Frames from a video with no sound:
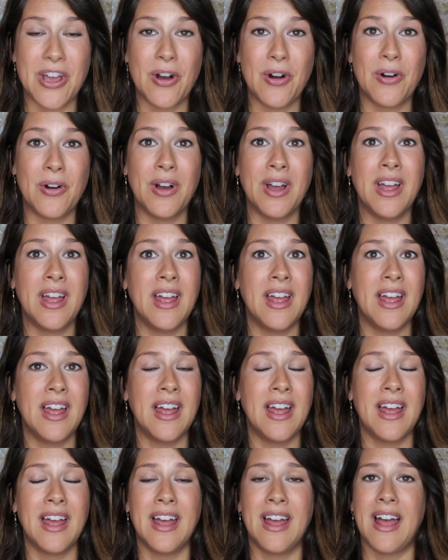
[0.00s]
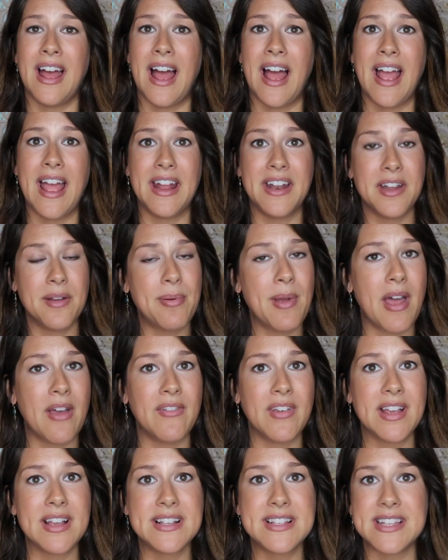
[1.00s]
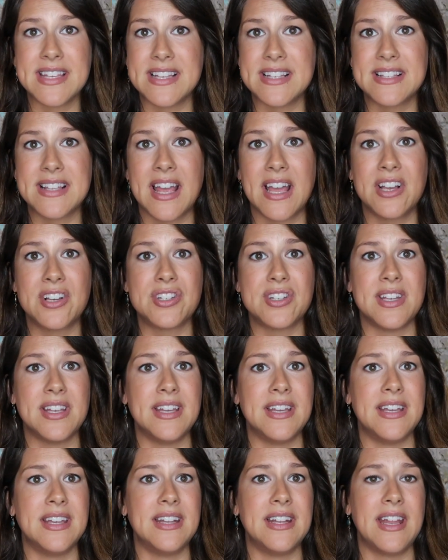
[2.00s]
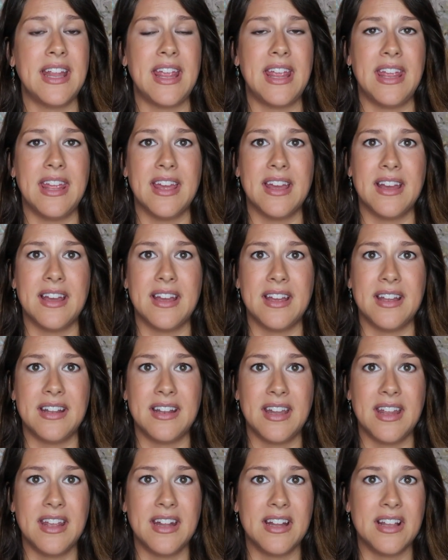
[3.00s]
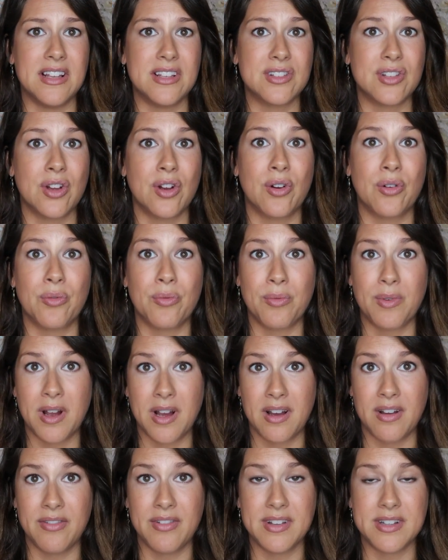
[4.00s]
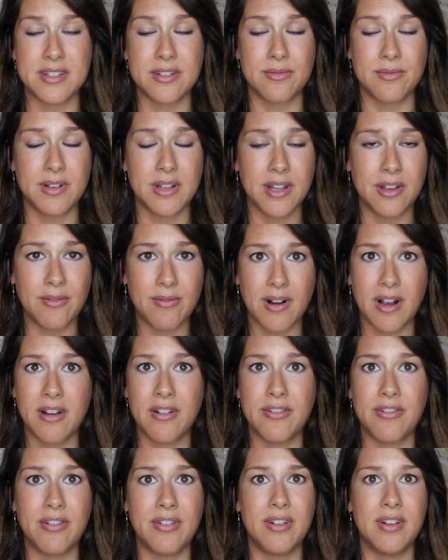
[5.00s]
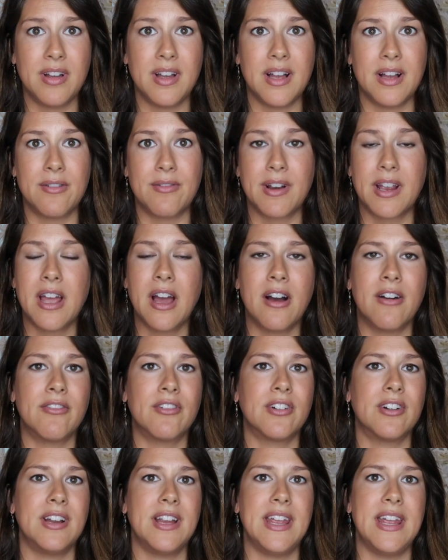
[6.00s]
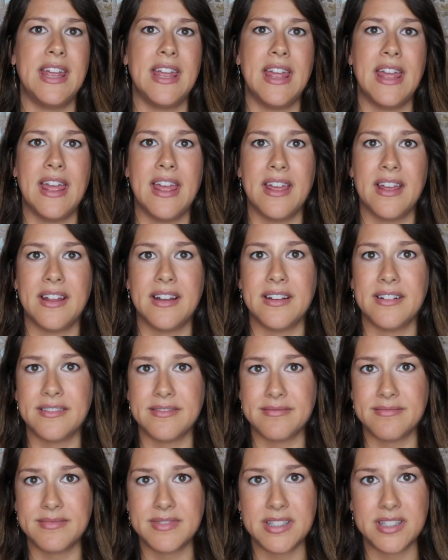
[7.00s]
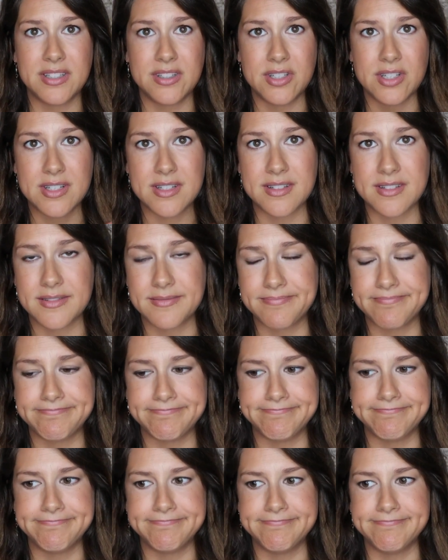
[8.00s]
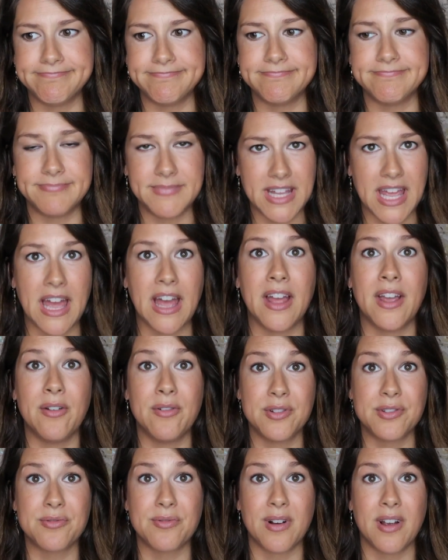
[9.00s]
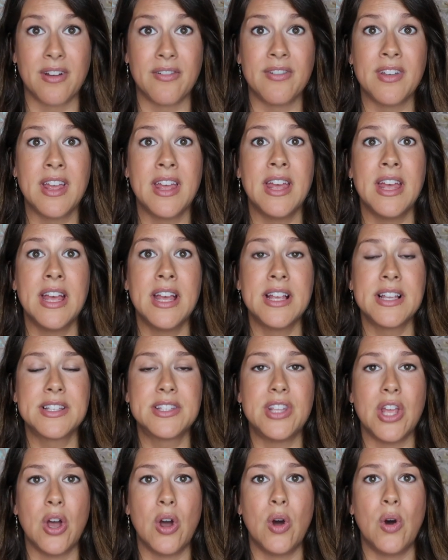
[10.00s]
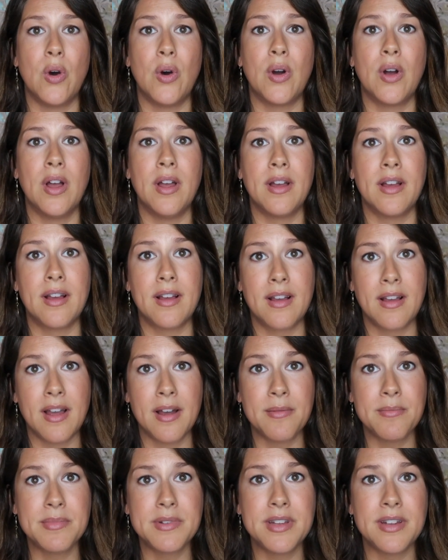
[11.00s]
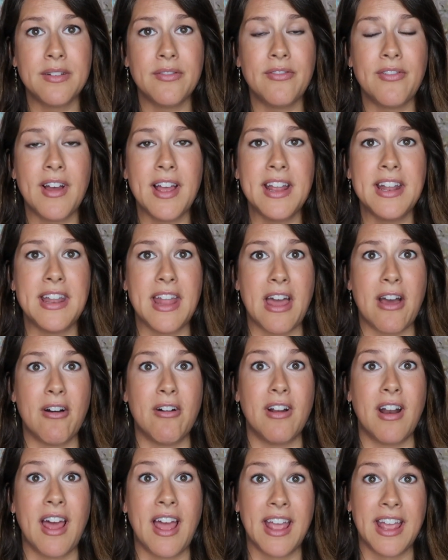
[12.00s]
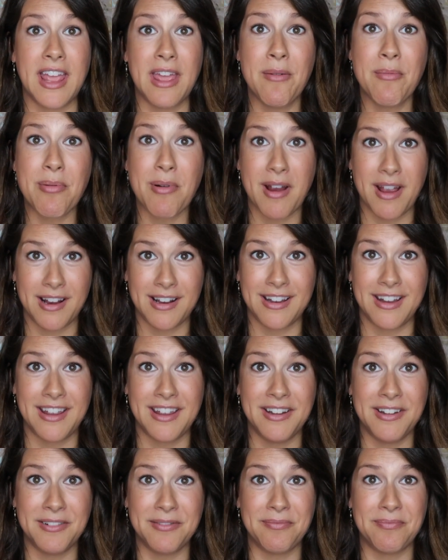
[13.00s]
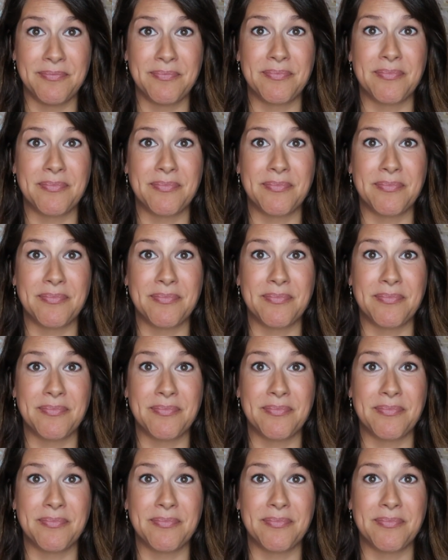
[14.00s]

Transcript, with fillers: so I end up having a C-section and it is rough. It's a really rough recovery and just, yeah, it was rough. So come to find out, I get pregnant.